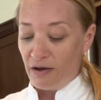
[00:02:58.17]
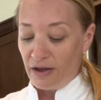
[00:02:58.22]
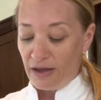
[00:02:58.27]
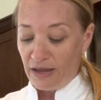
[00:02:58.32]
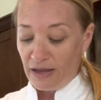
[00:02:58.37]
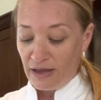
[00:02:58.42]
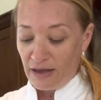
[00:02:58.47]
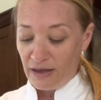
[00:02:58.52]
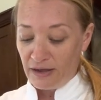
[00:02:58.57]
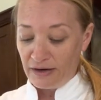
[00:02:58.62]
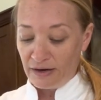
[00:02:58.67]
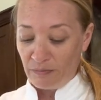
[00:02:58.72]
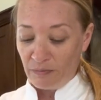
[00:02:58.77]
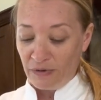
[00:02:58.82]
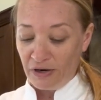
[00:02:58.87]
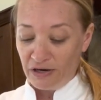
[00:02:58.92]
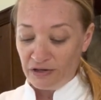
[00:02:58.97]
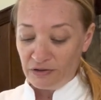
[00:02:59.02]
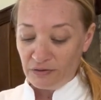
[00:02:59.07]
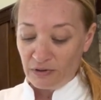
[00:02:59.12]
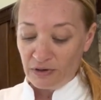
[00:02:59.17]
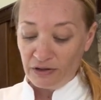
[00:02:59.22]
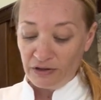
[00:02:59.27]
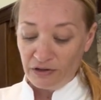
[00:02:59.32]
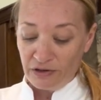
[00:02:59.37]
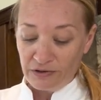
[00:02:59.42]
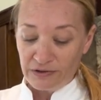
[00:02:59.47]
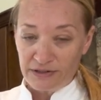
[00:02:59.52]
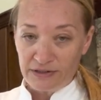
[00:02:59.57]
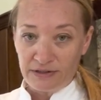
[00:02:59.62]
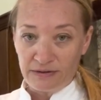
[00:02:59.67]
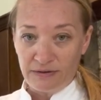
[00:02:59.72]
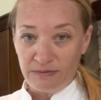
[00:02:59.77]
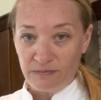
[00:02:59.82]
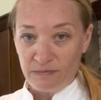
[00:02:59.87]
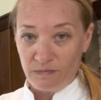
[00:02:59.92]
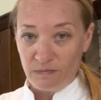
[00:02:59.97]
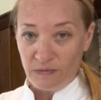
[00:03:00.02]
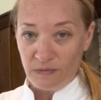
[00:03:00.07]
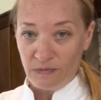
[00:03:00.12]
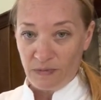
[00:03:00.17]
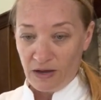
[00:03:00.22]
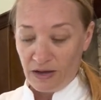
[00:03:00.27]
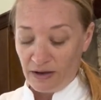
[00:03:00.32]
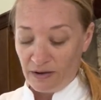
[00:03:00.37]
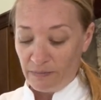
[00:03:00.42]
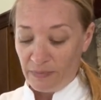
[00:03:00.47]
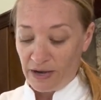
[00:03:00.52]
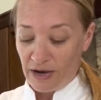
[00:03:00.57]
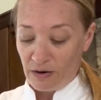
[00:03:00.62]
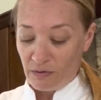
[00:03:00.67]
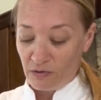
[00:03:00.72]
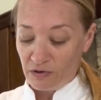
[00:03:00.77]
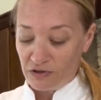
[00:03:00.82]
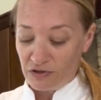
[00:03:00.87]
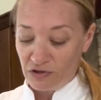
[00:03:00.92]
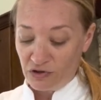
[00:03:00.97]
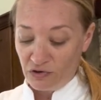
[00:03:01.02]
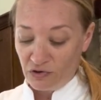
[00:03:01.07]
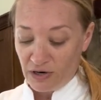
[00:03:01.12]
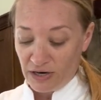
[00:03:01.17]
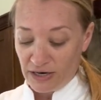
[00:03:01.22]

and I'm gonna do it a little backwards so you